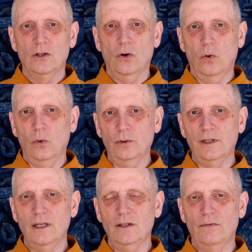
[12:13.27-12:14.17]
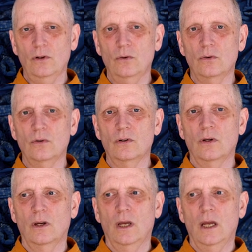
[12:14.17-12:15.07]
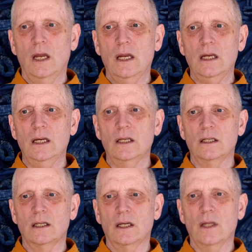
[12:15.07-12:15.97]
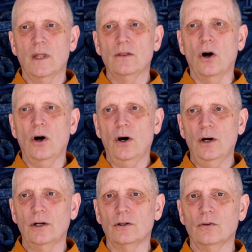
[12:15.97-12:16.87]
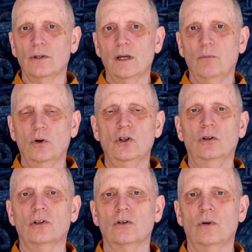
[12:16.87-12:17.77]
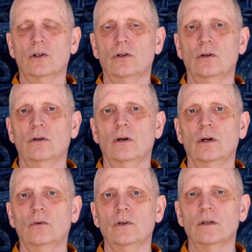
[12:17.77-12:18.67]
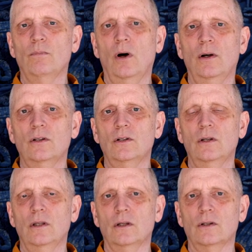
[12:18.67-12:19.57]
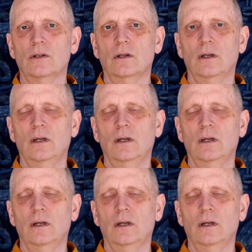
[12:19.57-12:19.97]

To hold these views is the heart, or the emotional structure responds to this.